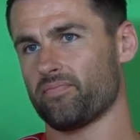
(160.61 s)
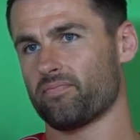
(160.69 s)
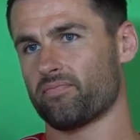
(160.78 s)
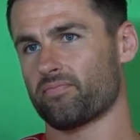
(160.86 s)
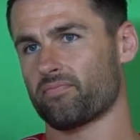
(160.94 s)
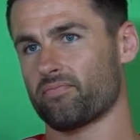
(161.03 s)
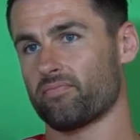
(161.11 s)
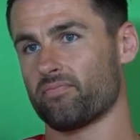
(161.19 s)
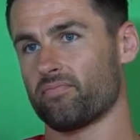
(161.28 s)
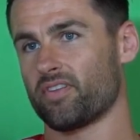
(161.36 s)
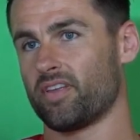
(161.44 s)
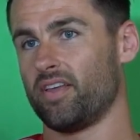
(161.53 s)
There's, there's been a
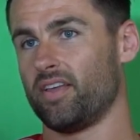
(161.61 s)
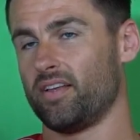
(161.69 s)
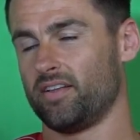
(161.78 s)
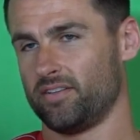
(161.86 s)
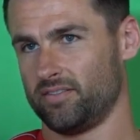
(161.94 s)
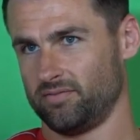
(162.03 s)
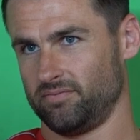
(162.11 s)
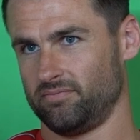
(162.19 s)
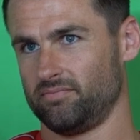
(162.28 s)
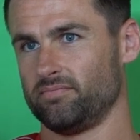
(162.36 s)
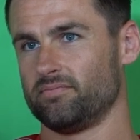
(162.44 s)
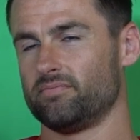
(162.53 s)
few teams that have come up
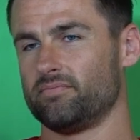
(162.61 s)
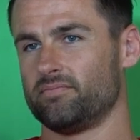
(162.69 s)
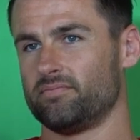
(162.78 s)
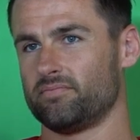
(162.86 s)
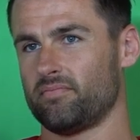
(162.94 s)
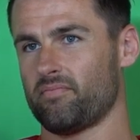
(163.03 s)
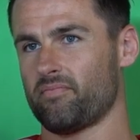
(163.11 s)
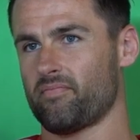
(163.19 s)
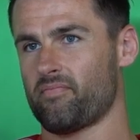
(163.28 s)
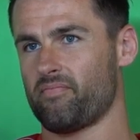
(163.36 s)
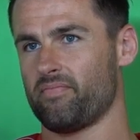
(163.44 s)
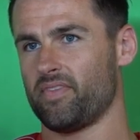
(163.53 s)
and they've all gone straight
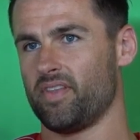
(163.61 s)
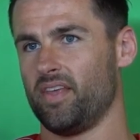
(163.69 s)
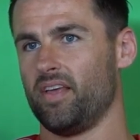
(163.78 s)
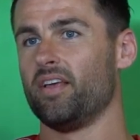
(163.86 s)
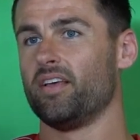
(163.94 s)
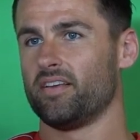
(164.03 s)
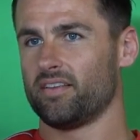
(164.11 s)
up to the table.